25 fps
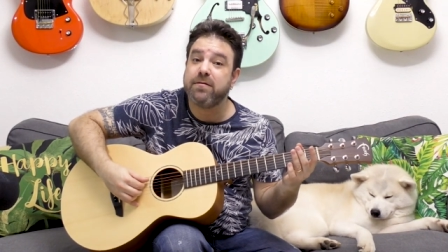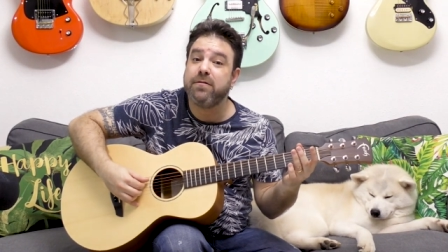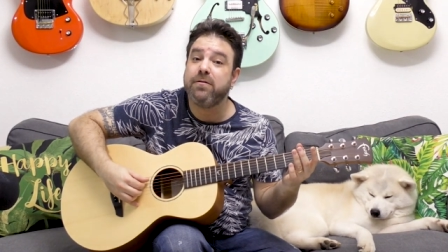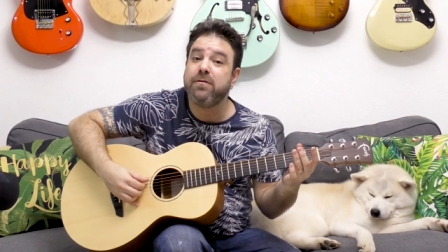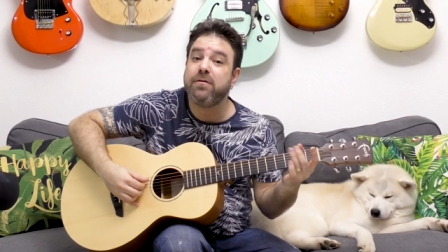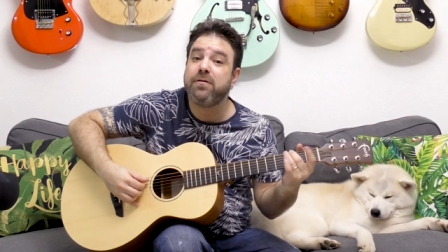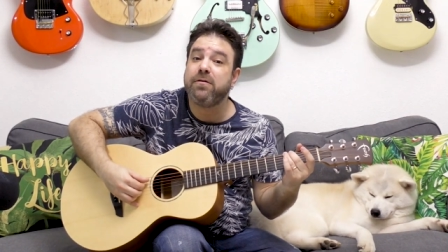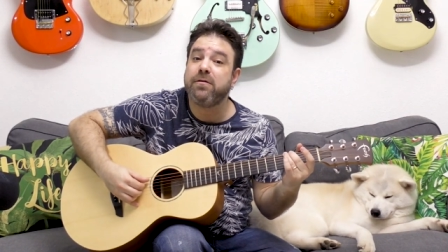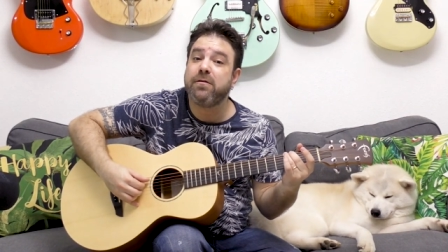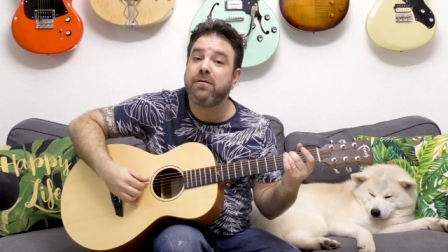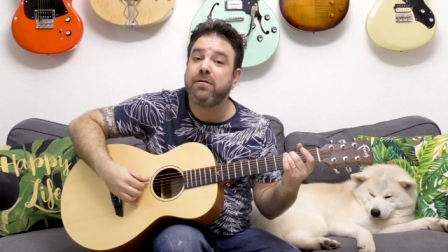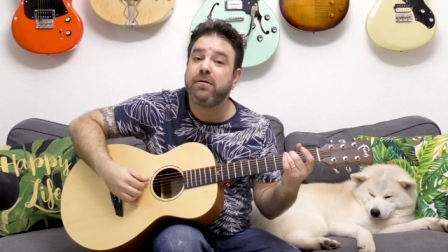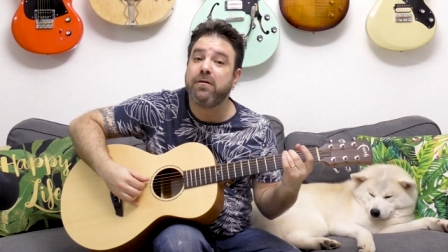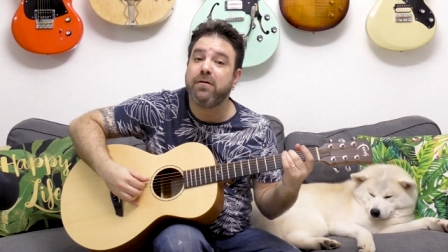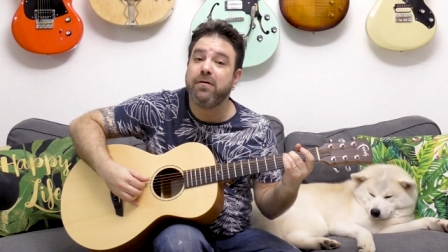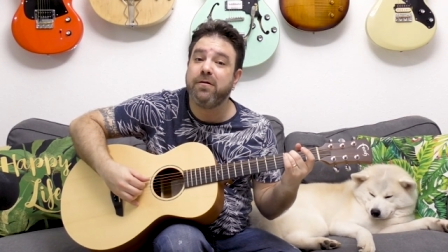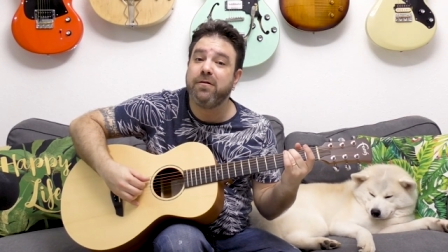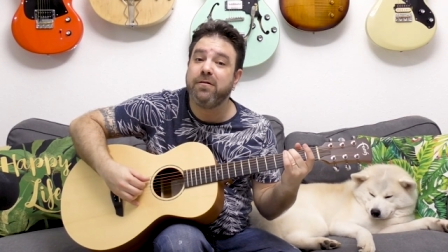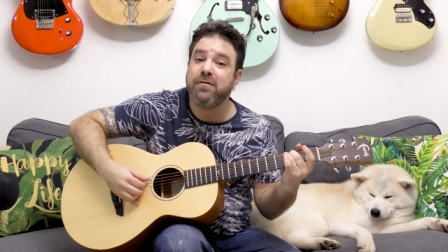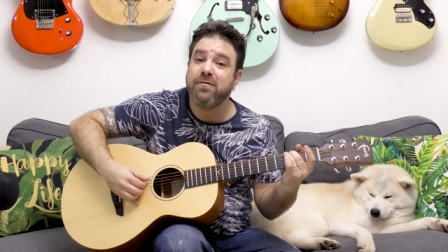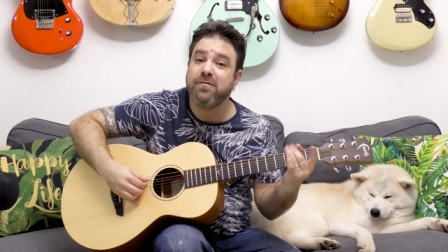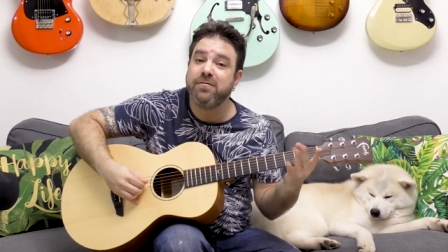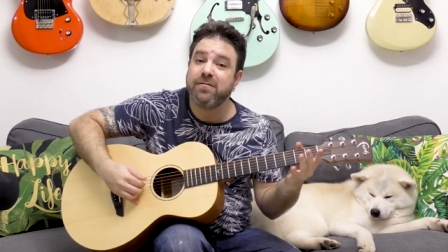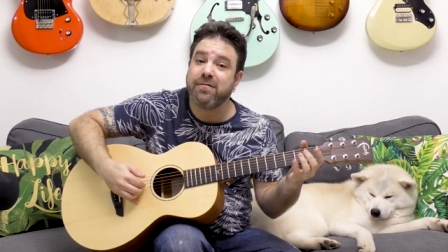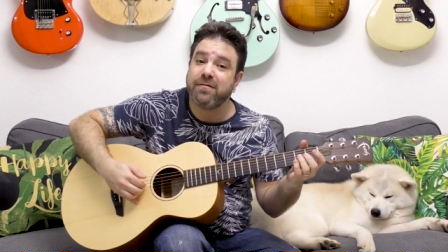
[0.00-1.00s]

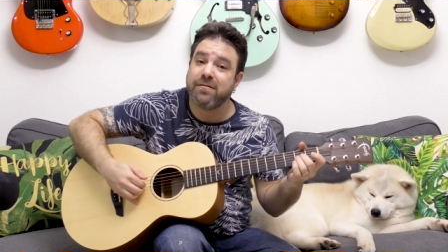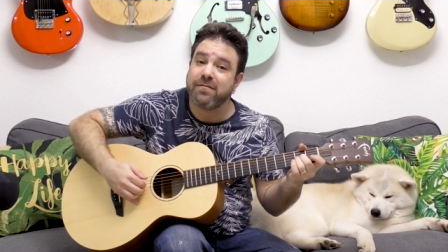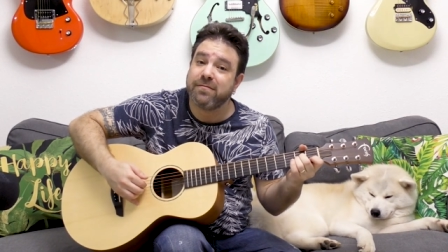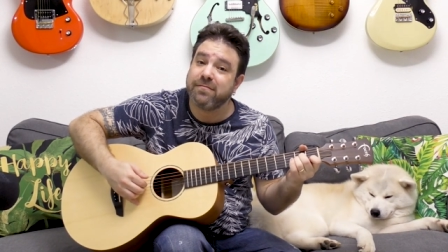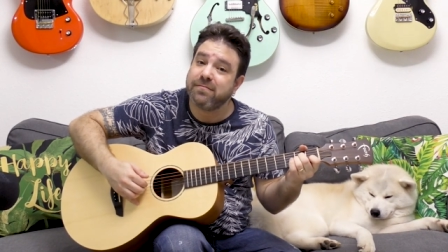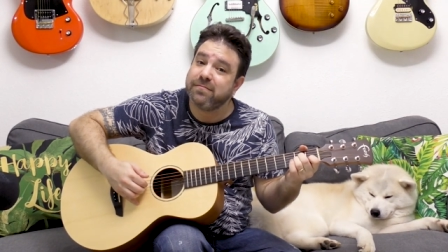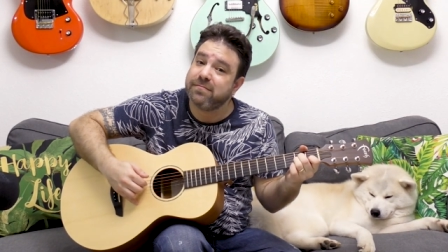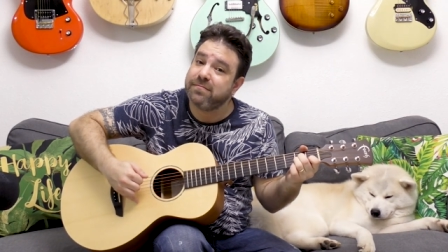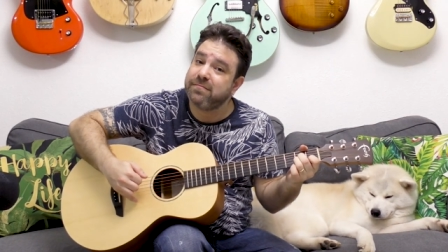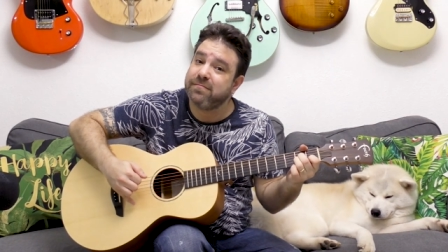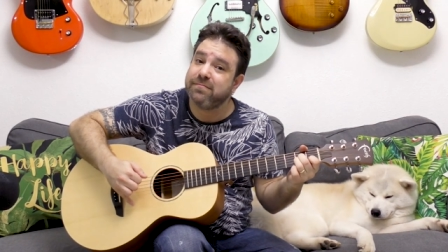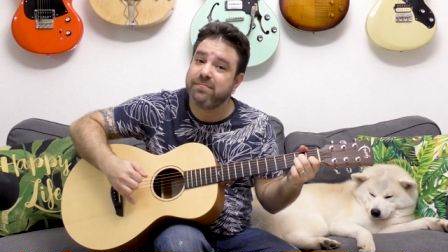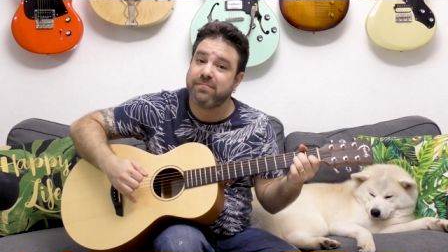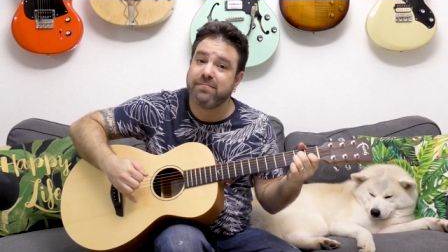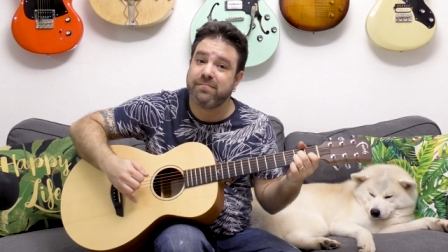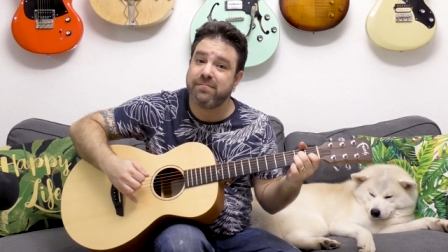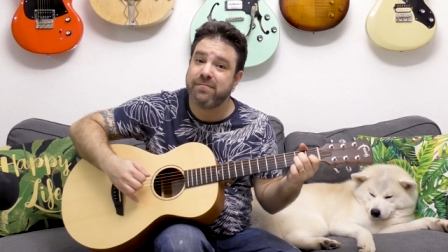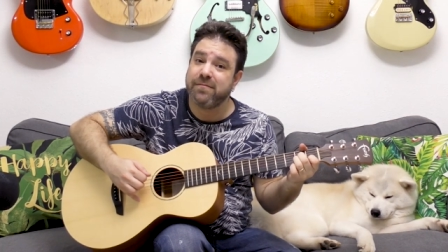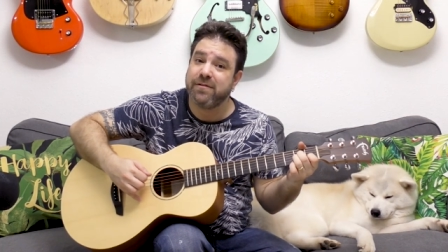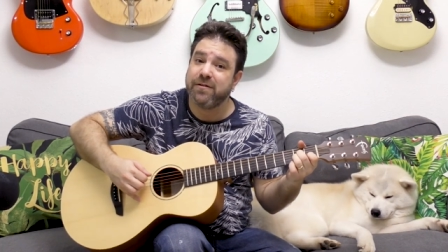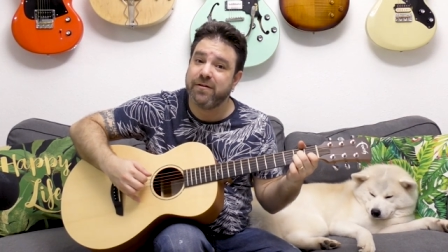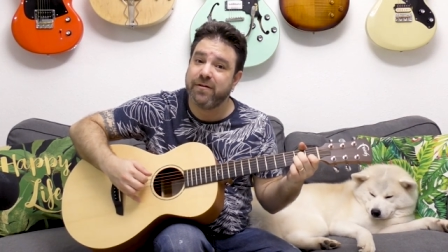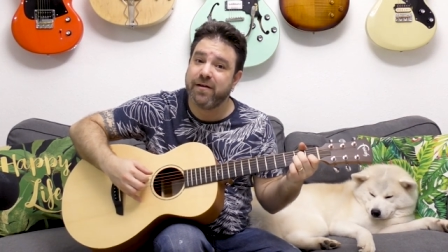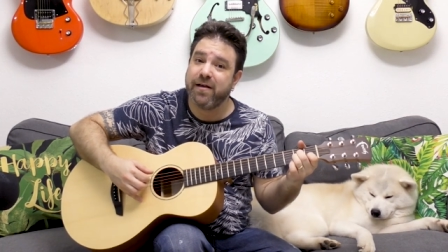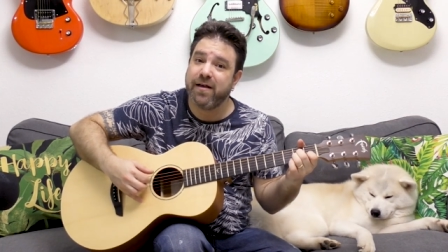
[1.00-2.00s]

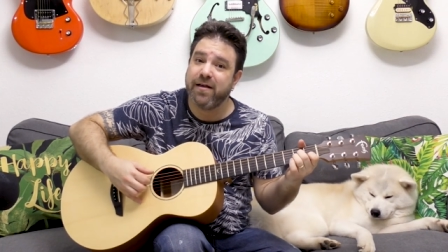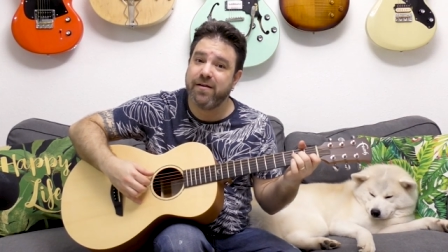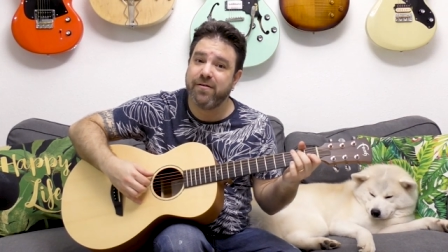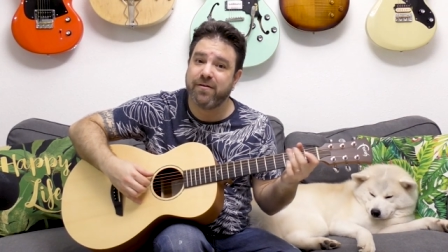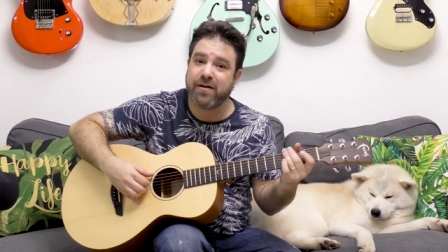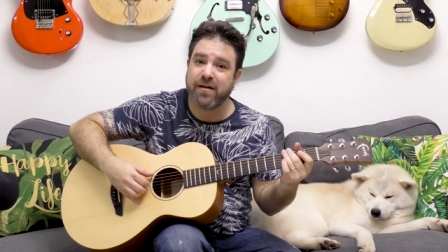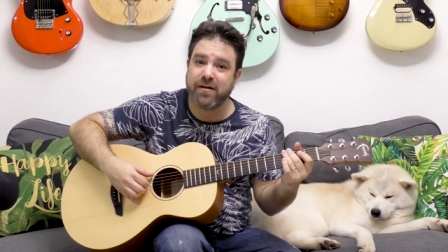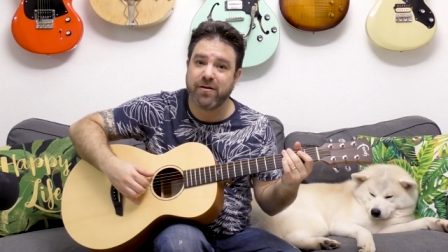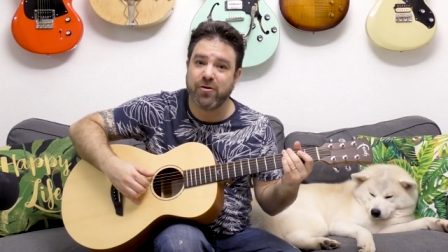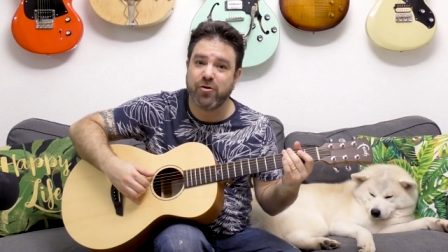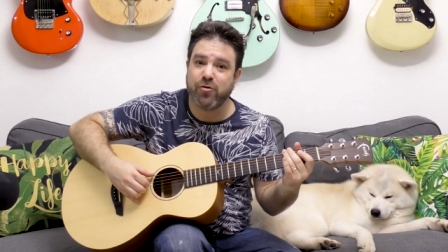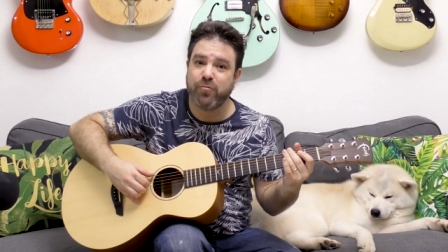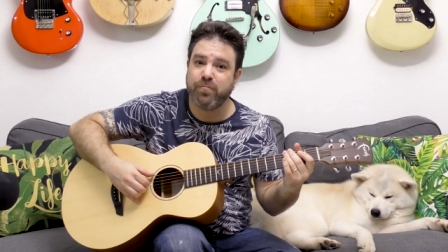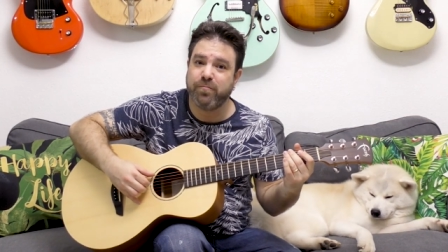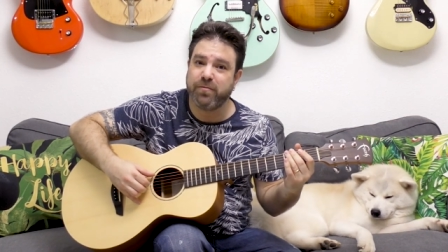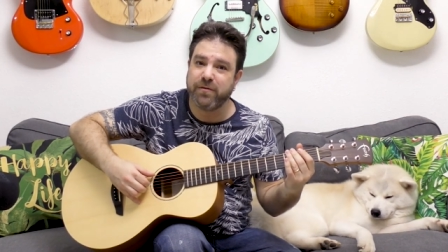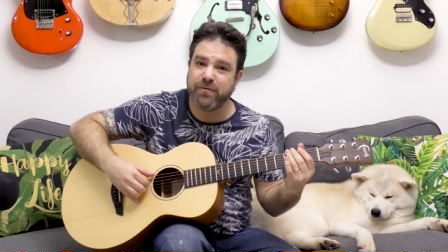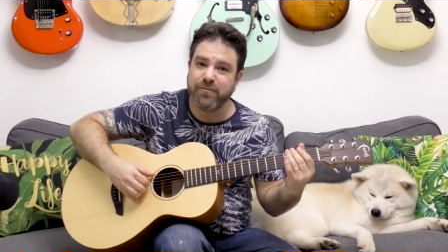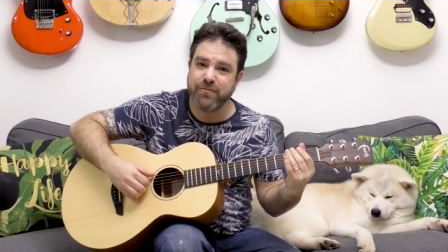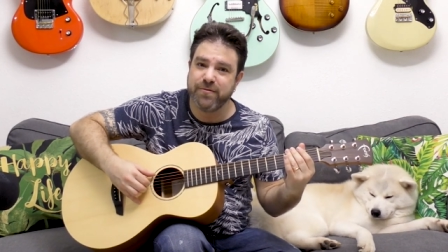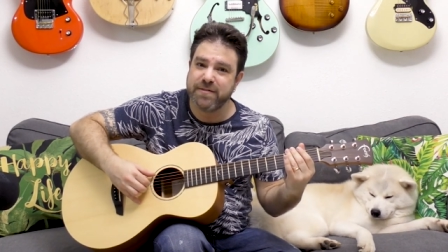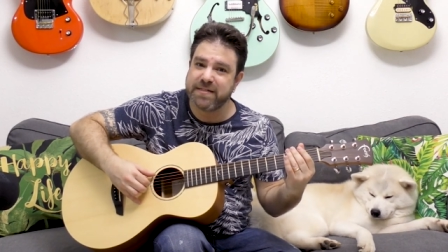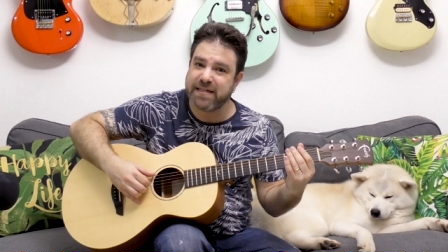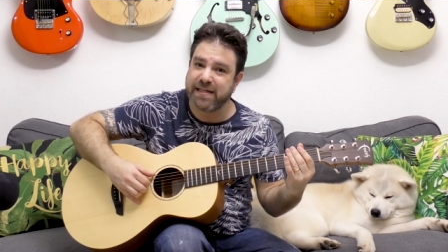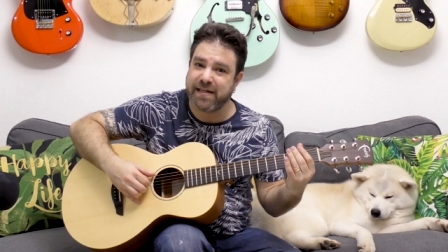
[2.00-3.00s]
okay, you can go
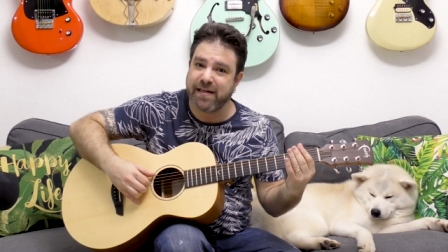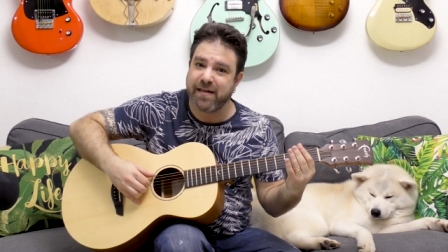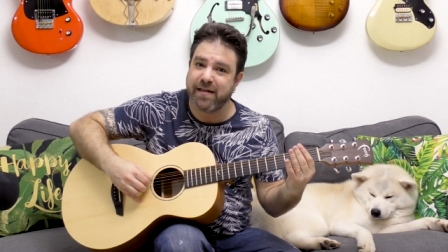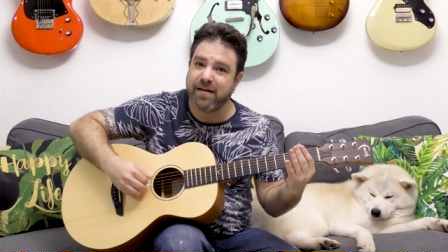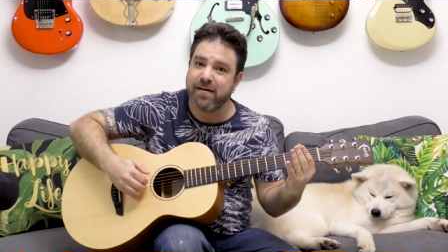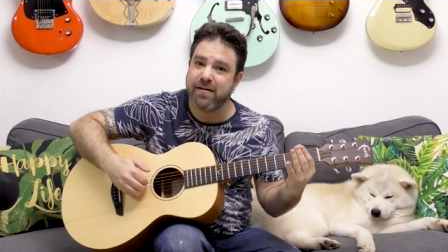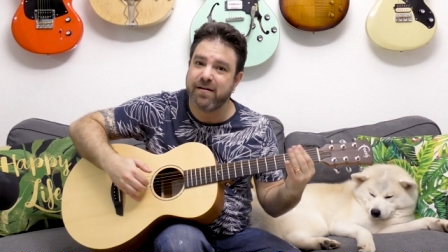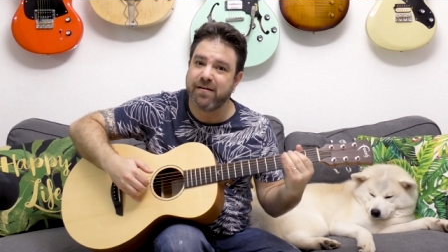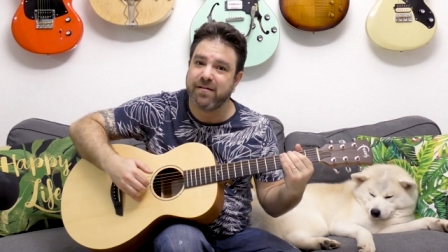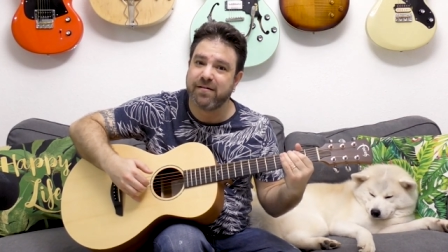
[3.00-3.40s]
bluesy,